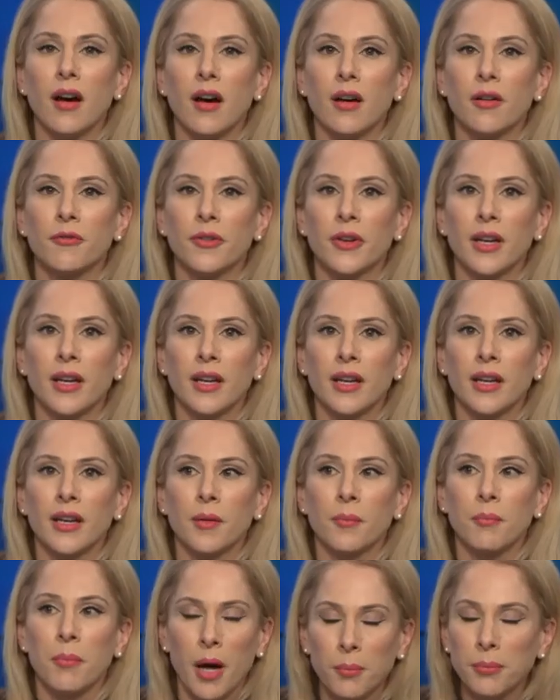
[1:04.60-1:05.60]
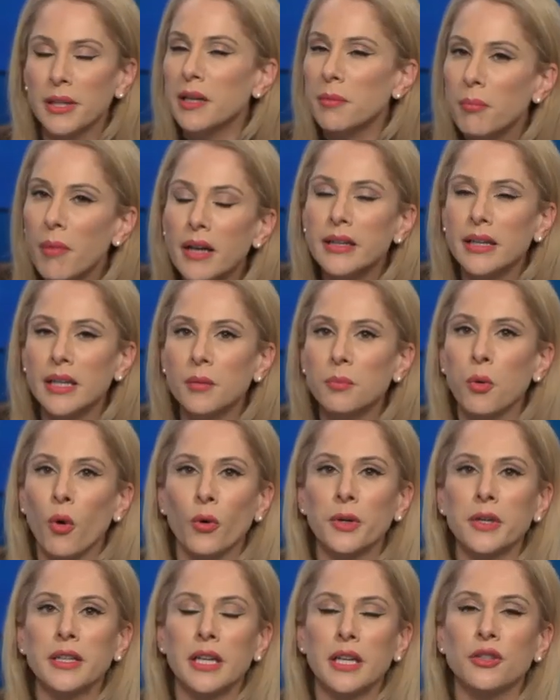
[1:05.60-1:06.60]
of public money
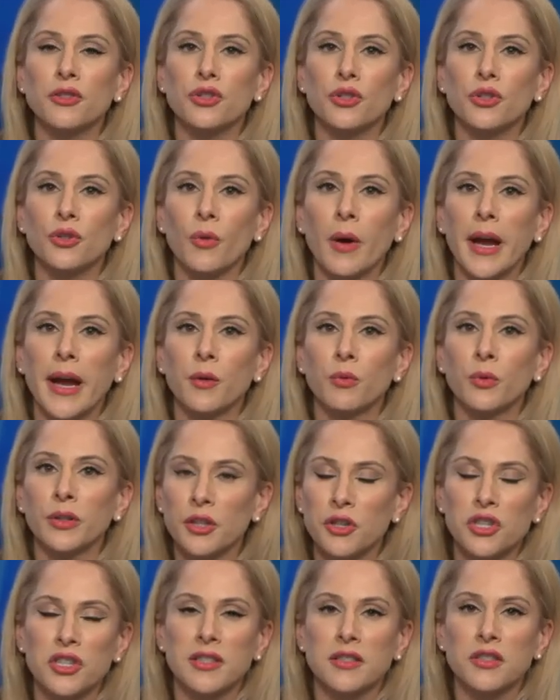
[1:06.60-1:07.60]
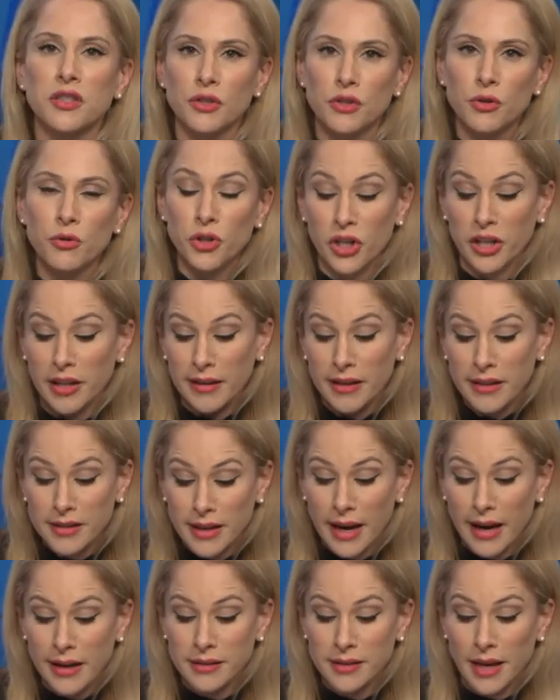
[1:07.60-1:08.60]
pouring into a religious institution, in this
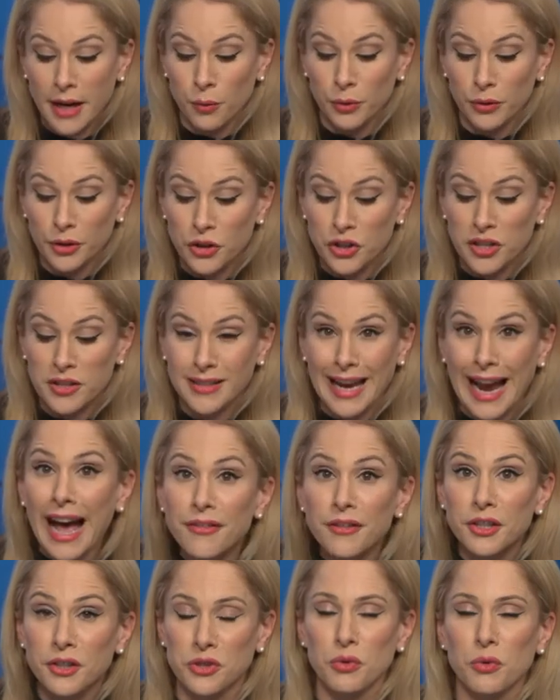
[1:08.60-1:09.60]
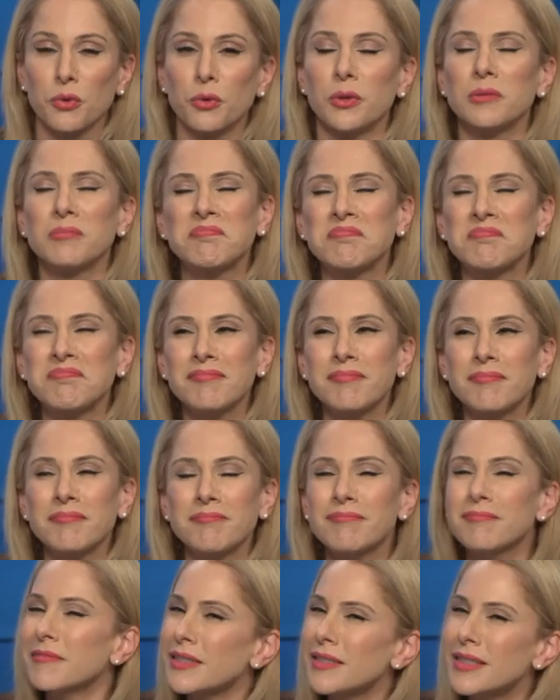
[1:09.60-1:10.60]
case, a religious Catholic school,
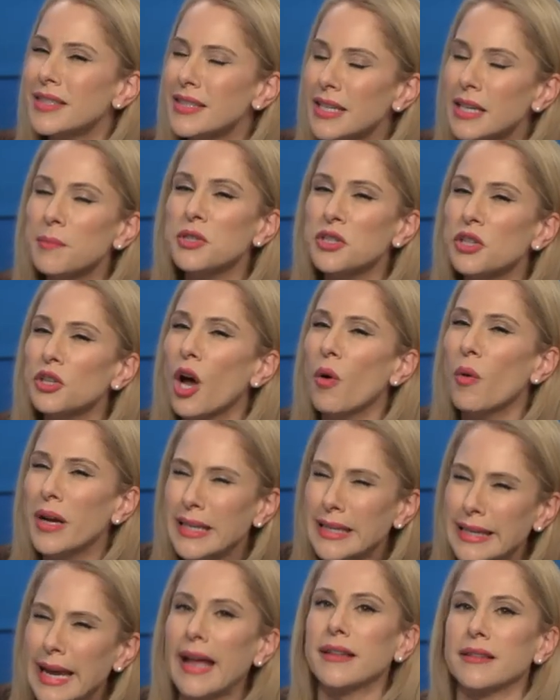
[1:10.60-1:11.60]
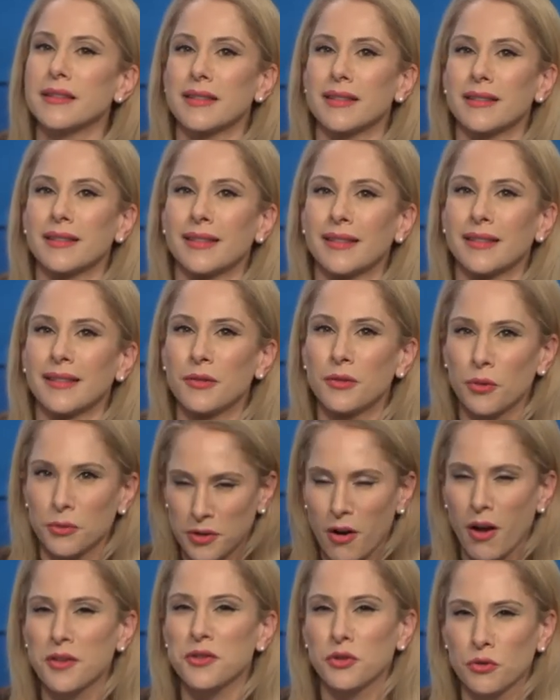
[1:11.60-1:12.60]
seems to go against those
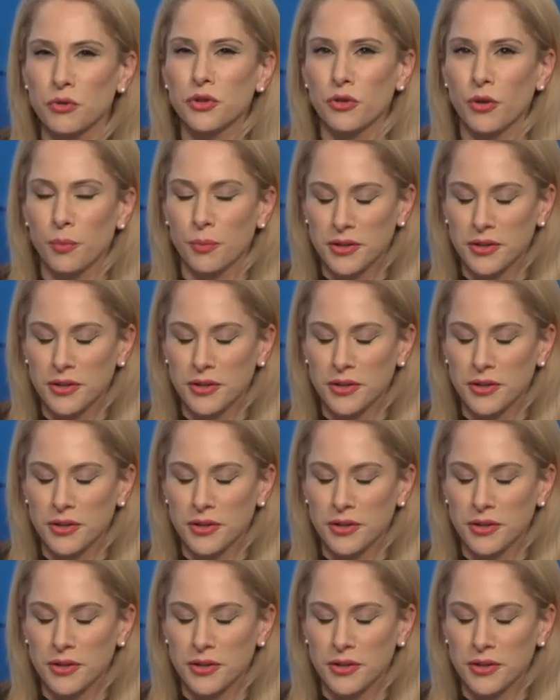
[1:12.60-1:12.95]
constitutional